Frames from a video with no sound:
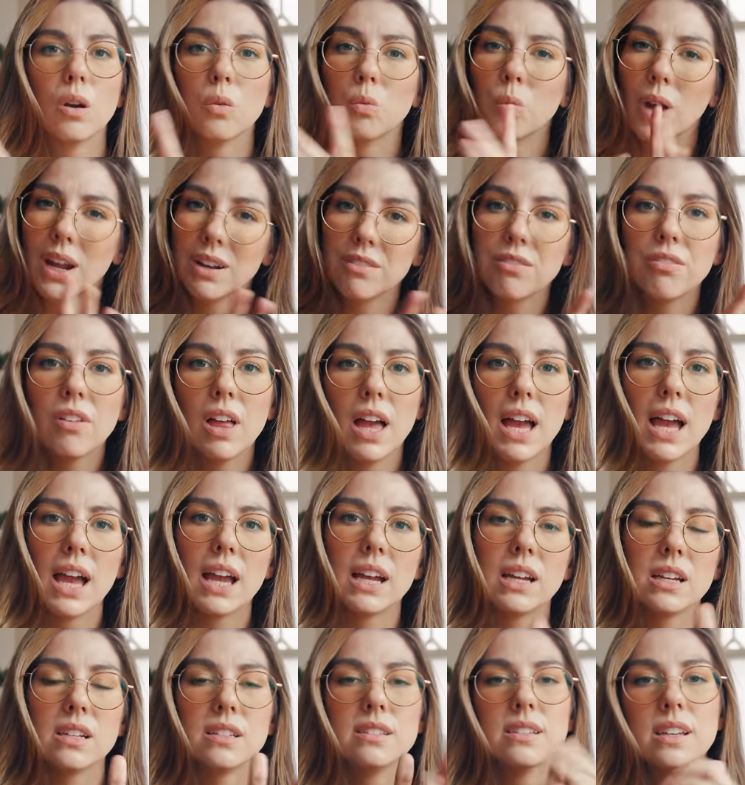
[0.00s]
A red
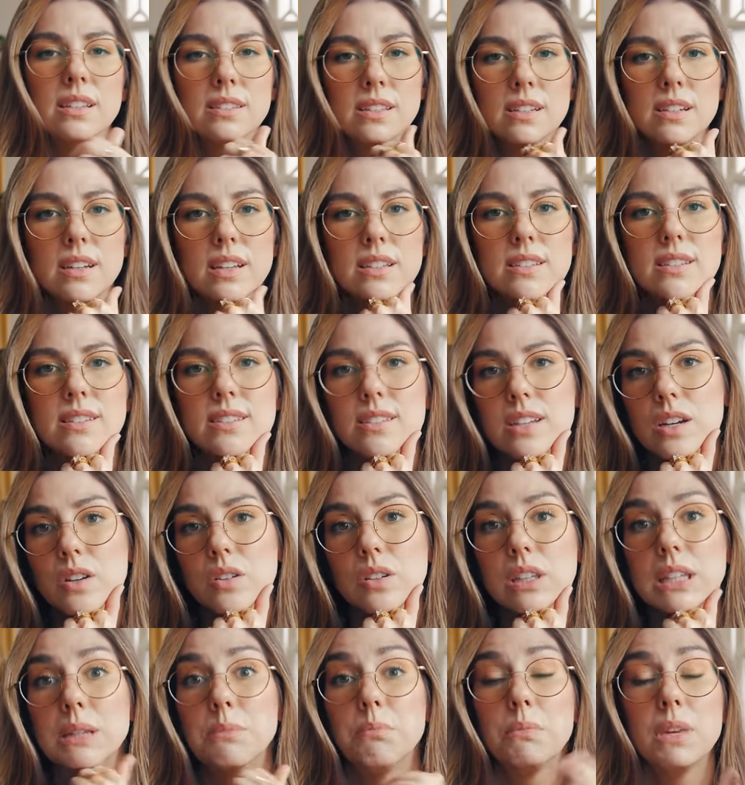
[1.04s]
flag doesn't
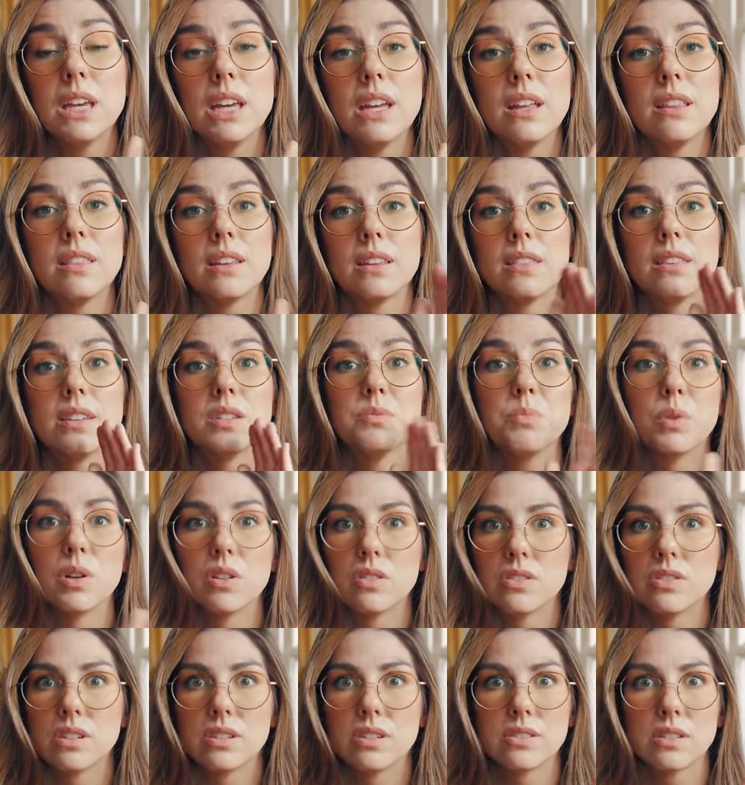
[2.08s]
necessarily mean that this
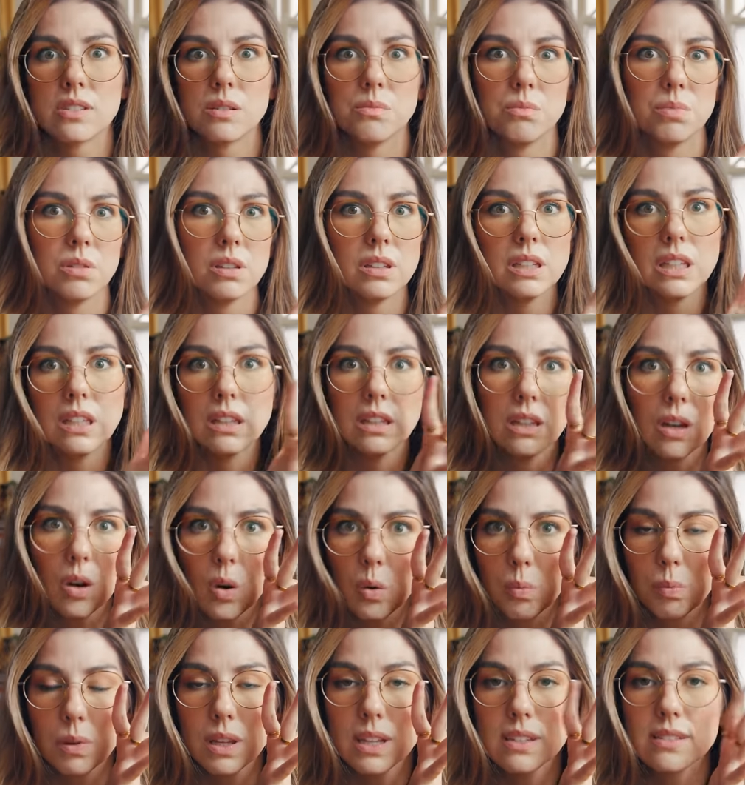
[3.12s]
person is completely
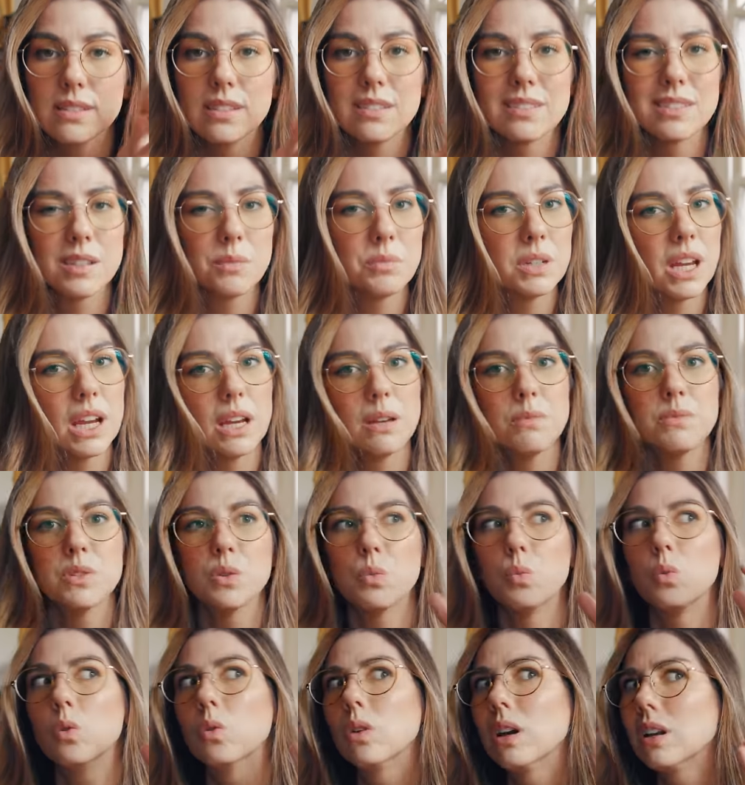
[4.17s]
hopeless. Sometimes
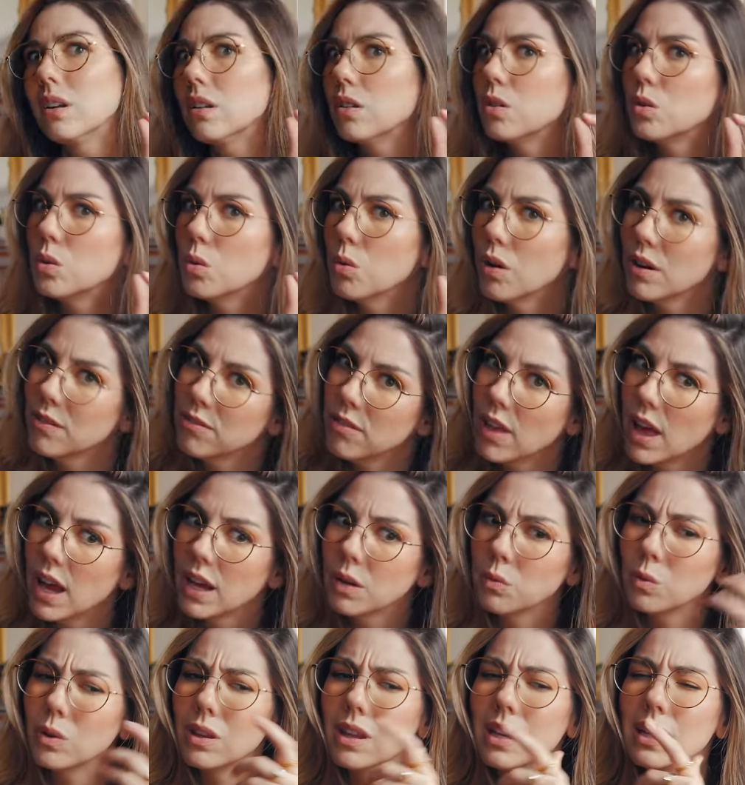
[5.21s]
we'll get a little red flag
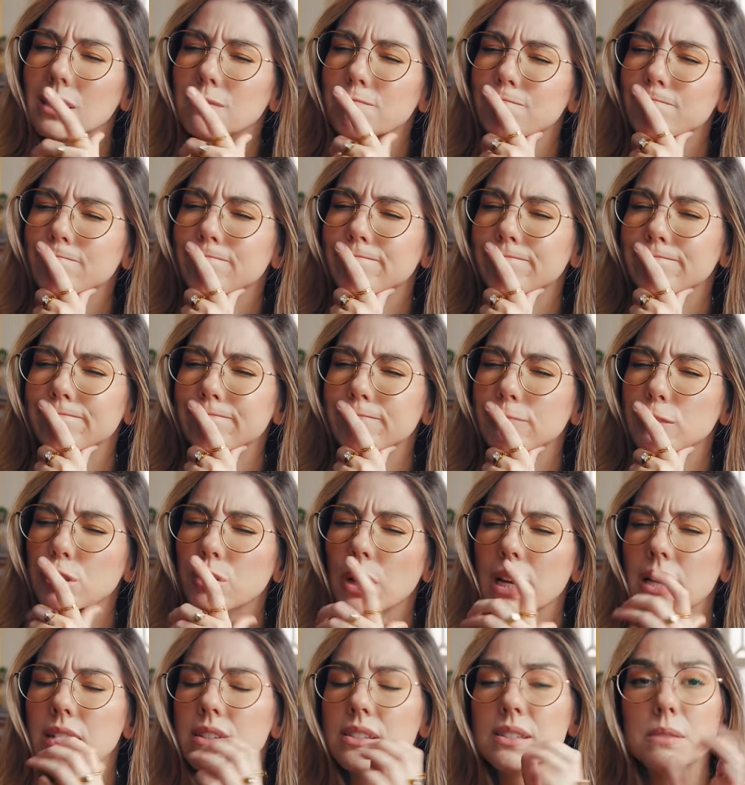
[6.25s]
and we're like,
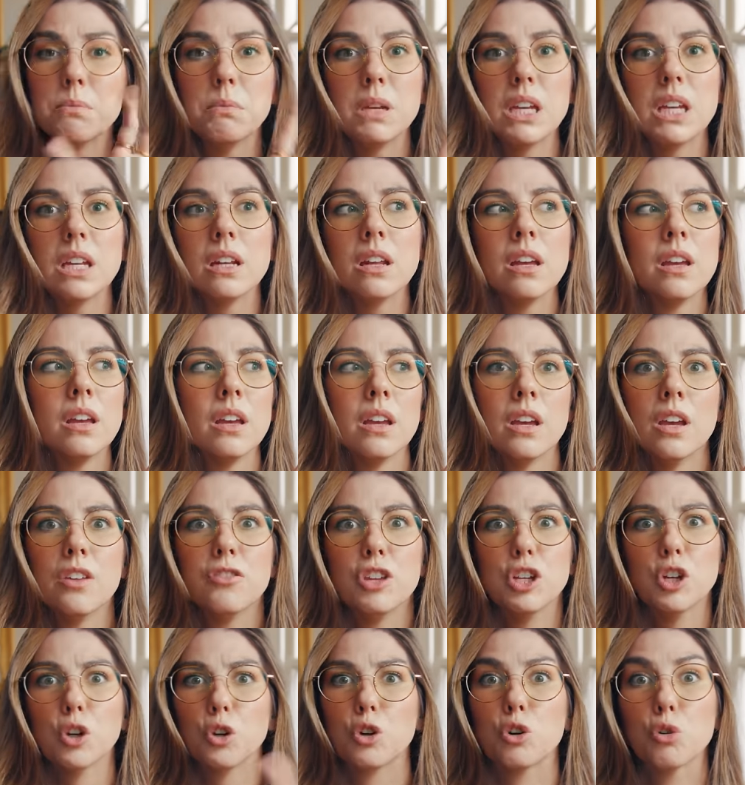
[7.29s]
okay, it doesn't mean
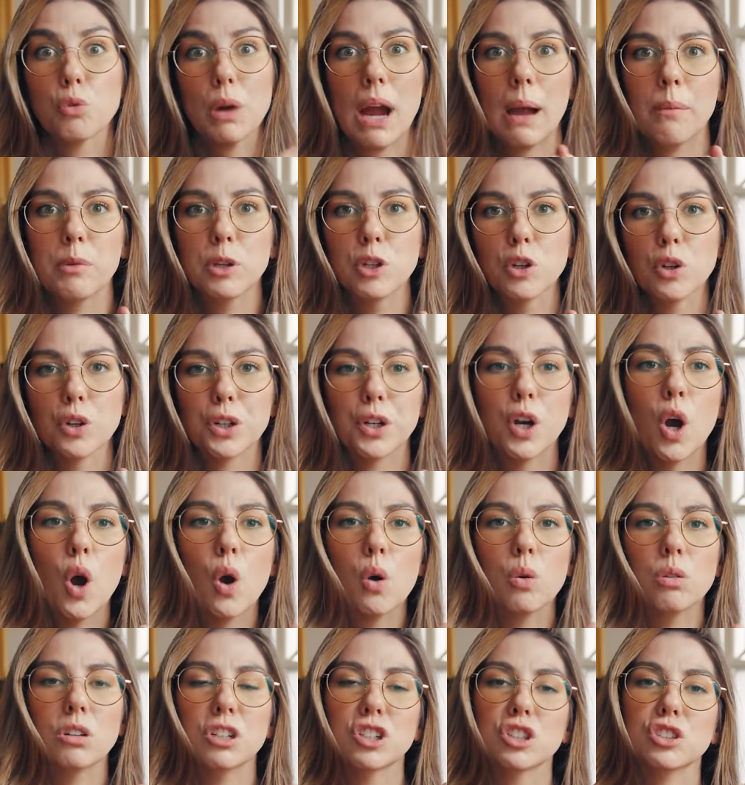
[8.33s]
that you're grabbing your
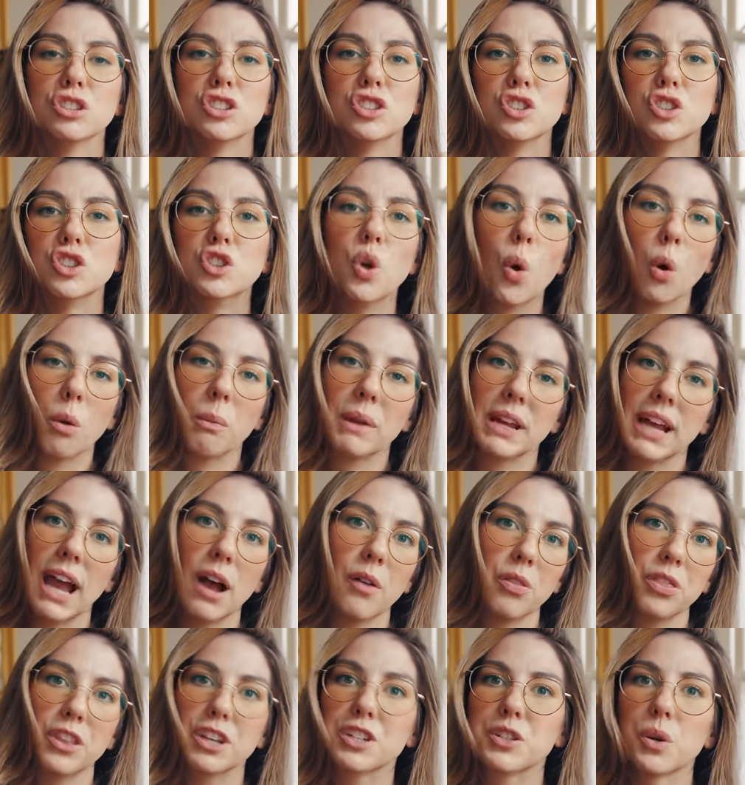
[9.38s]
coat and you're storming
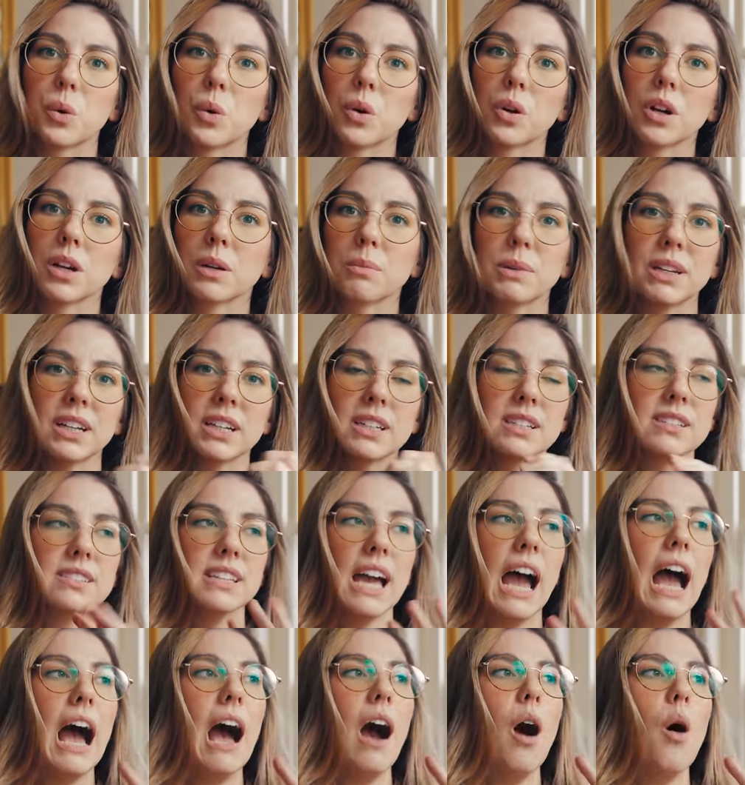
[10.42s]
out the door because
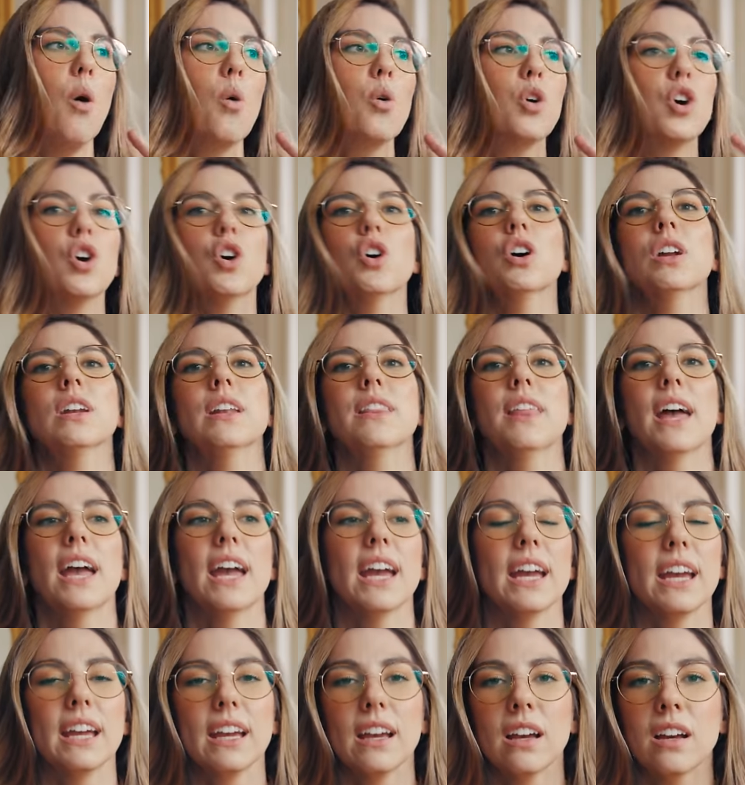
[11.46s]
how could
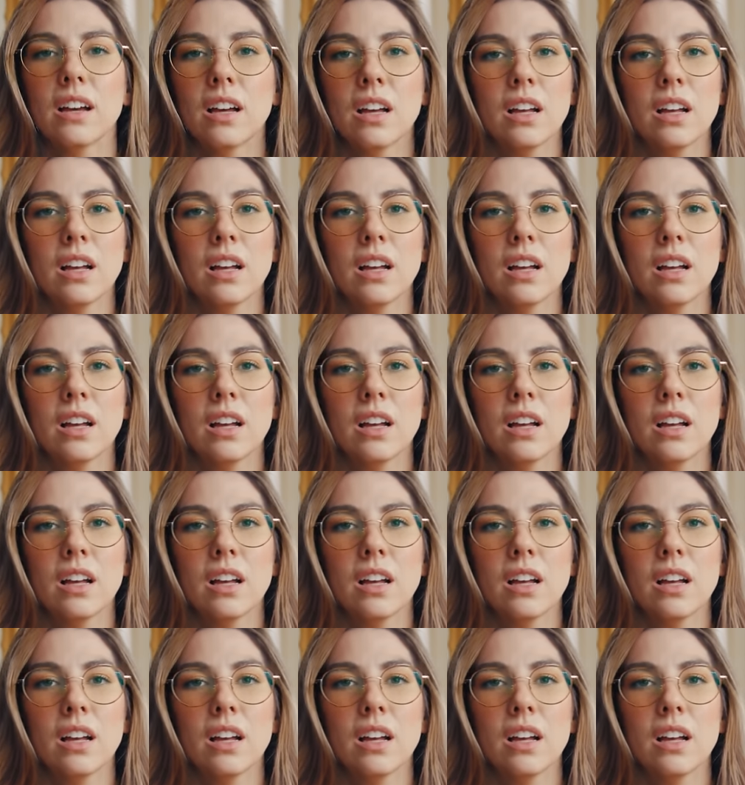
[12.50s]
they